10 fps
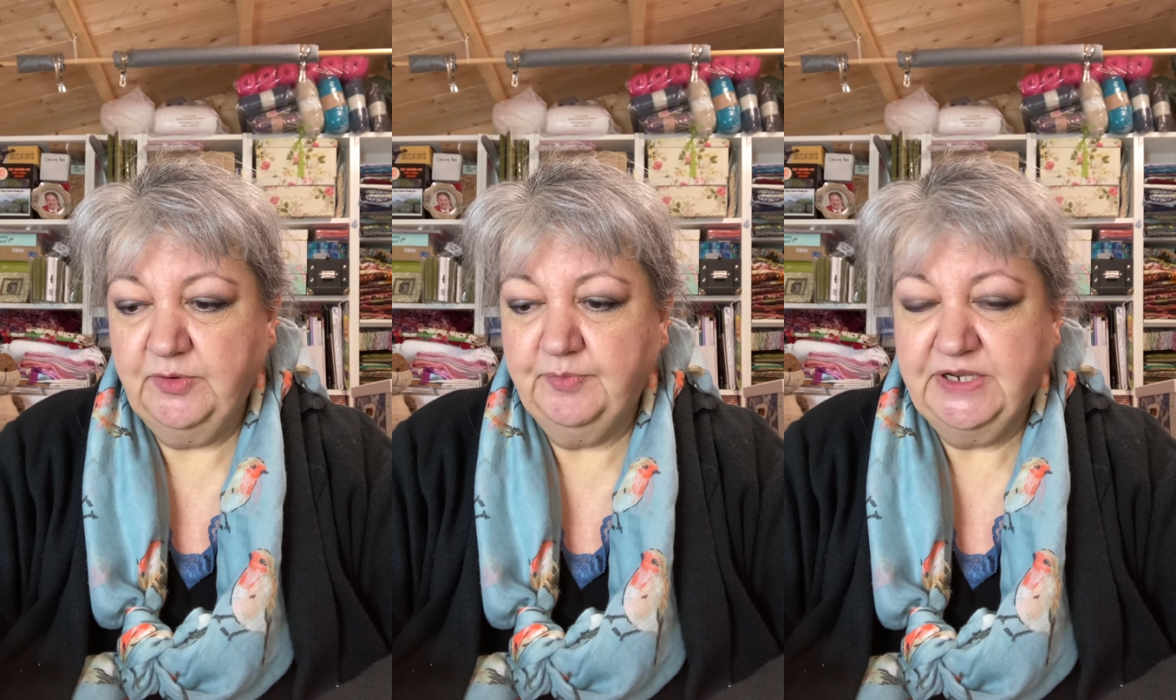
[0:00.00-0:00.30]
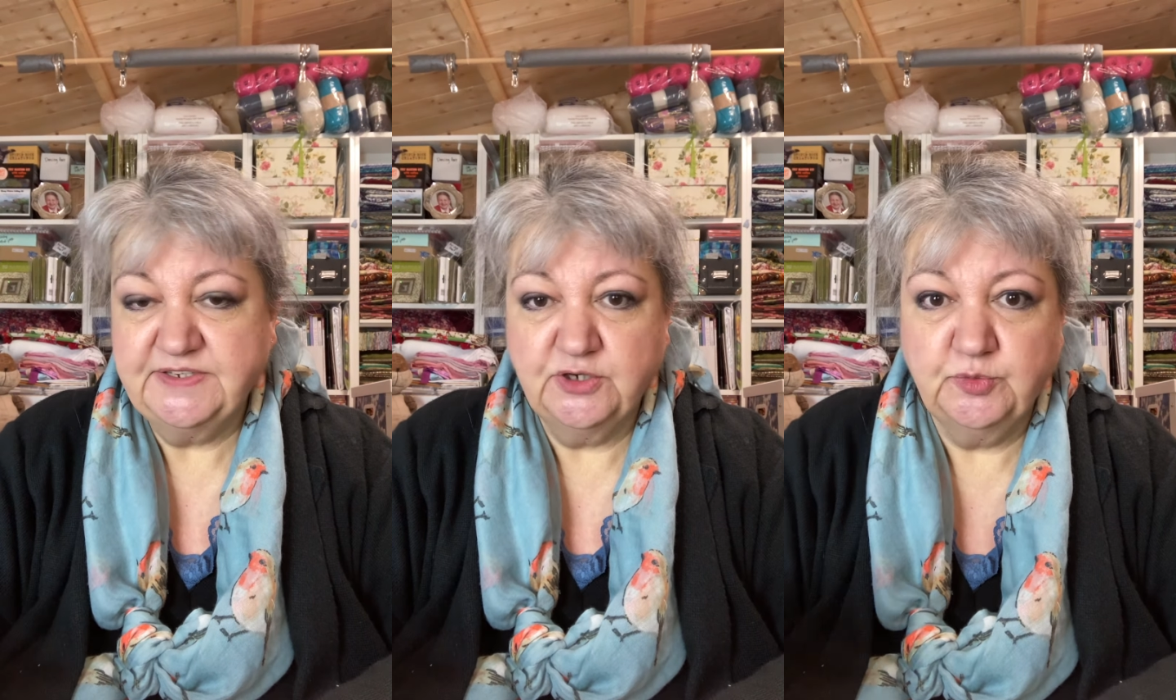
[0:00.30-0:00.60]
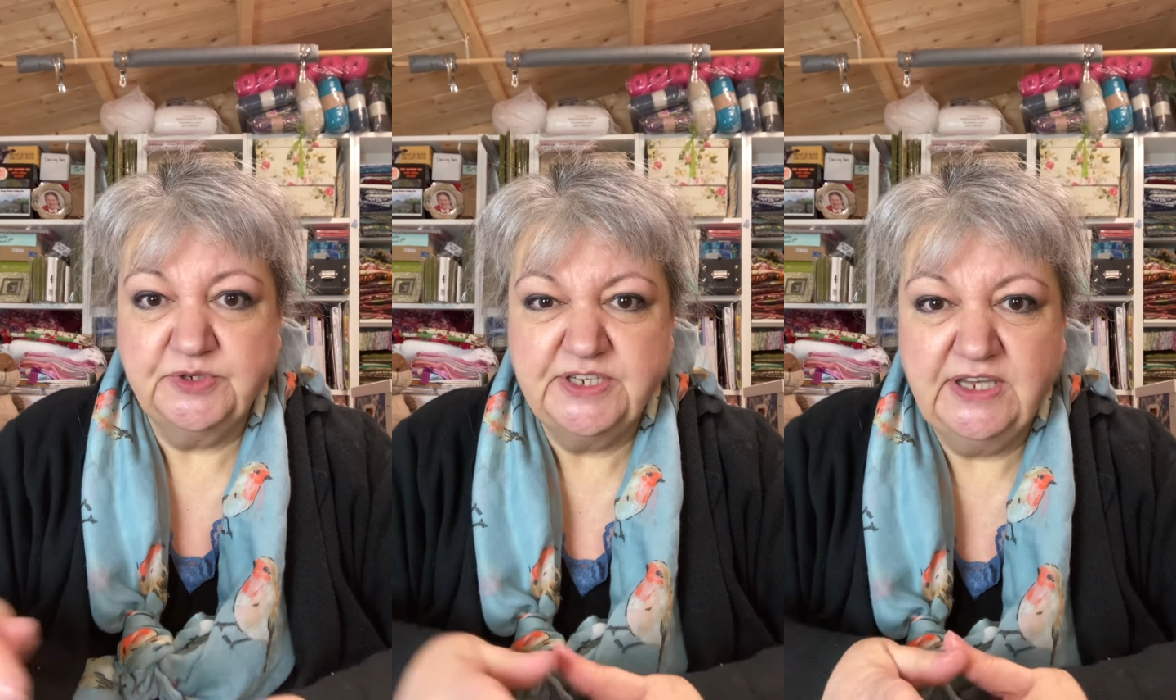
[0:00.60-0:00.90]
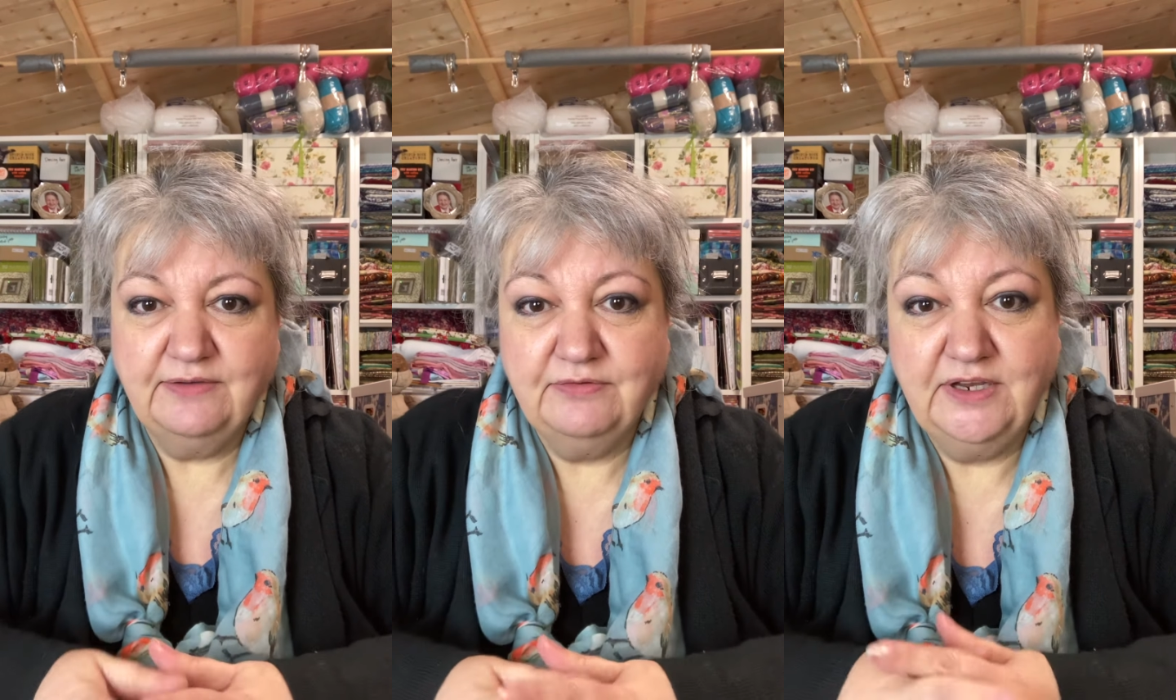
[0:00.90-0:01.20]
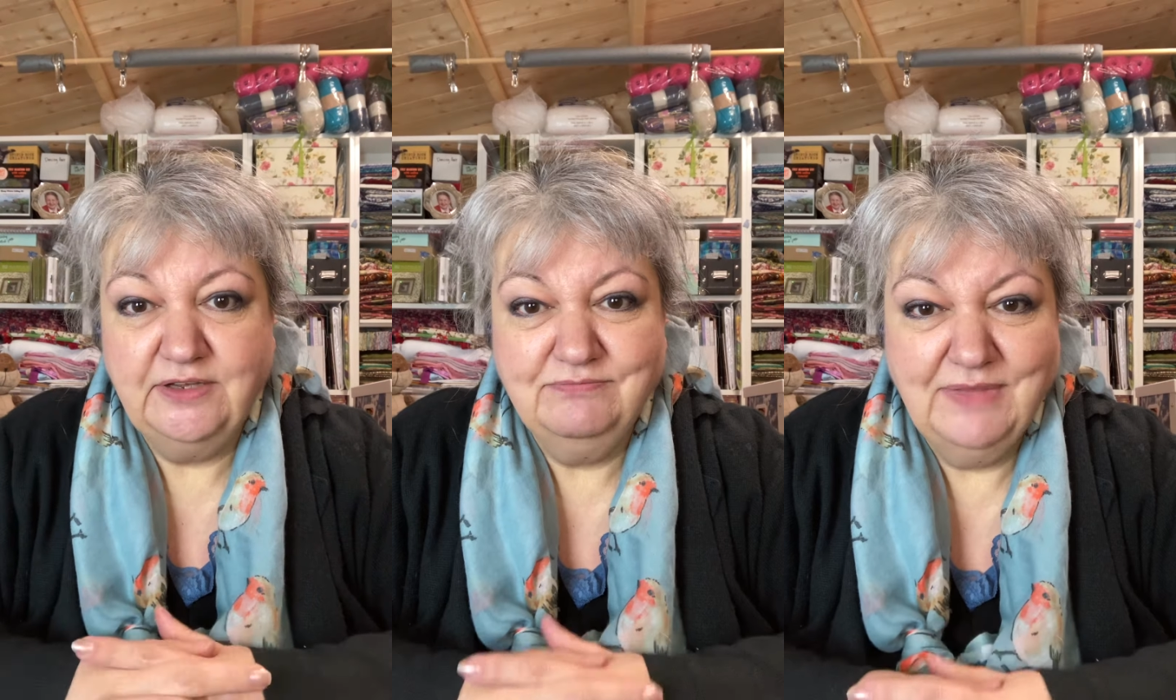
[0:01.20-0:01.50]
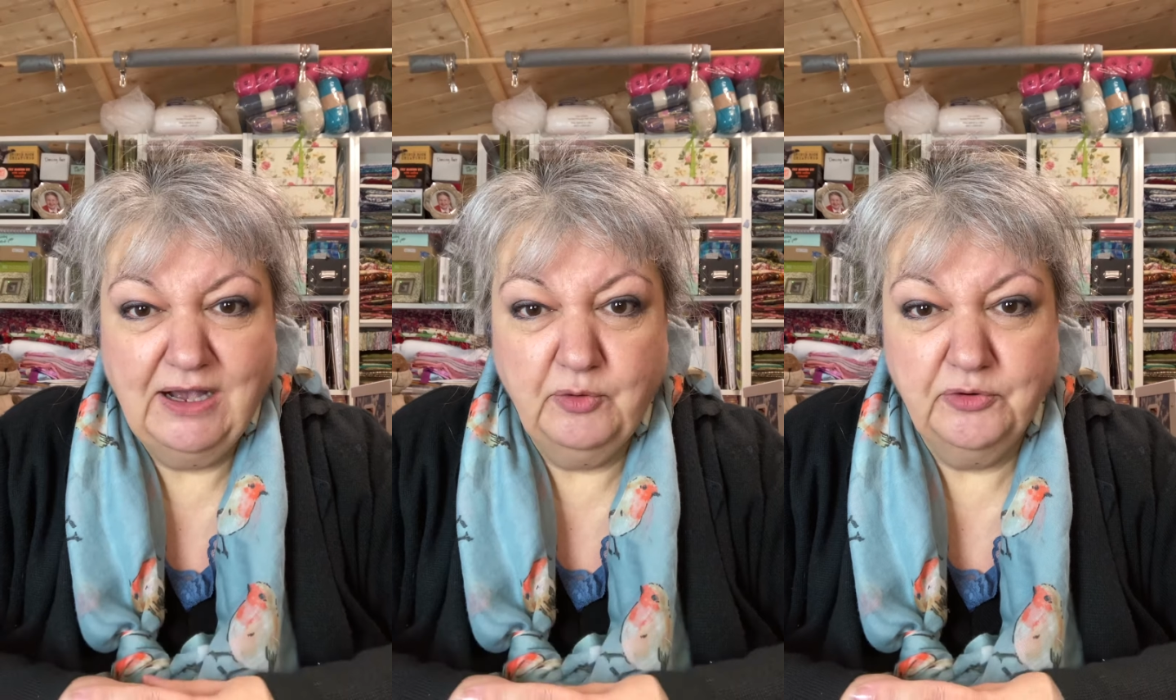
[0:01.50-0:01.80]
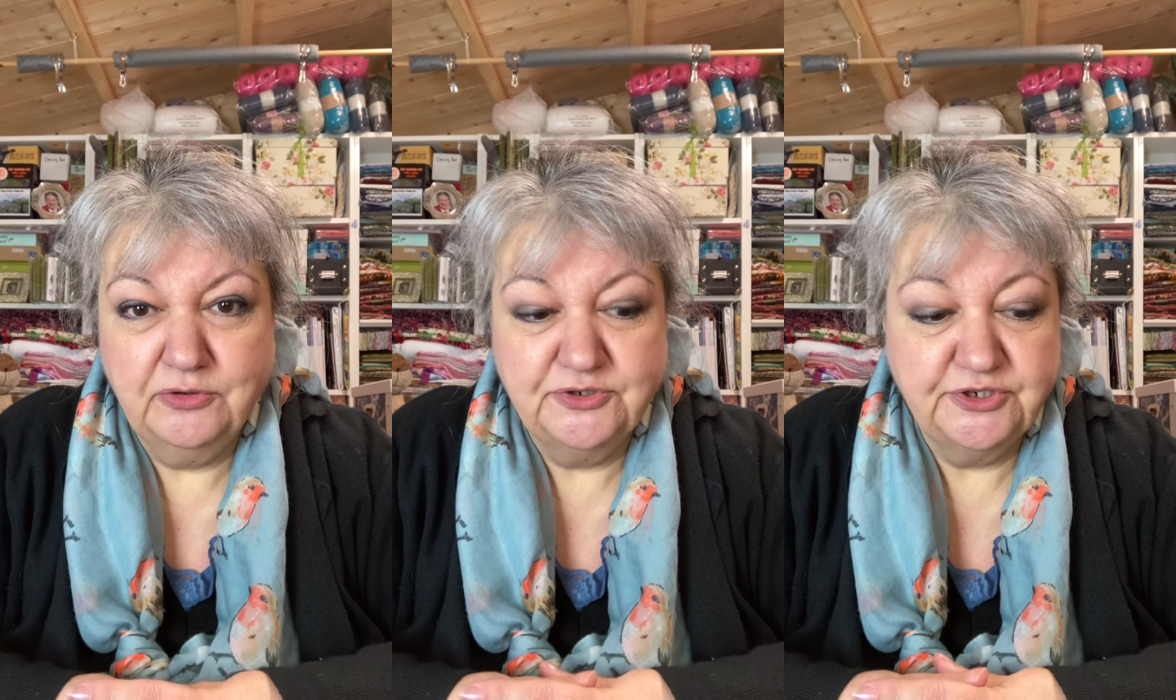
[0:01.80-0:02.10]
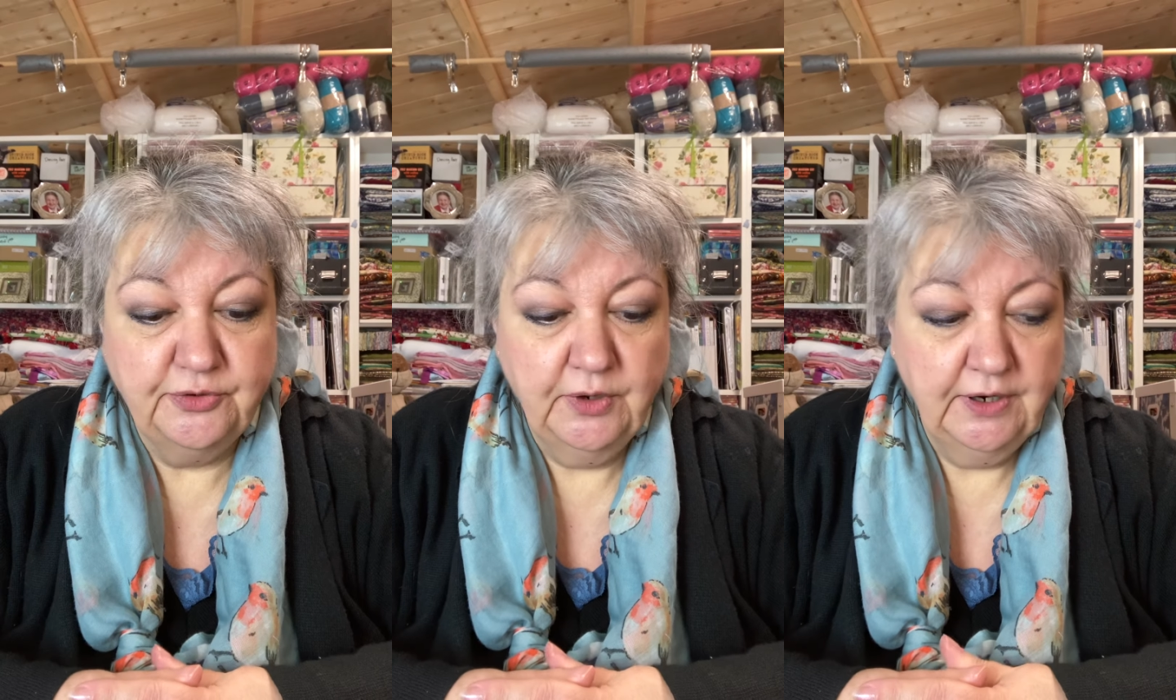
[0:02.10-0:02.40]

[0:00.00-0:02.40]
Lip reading: makes a cup of tea every hour or two.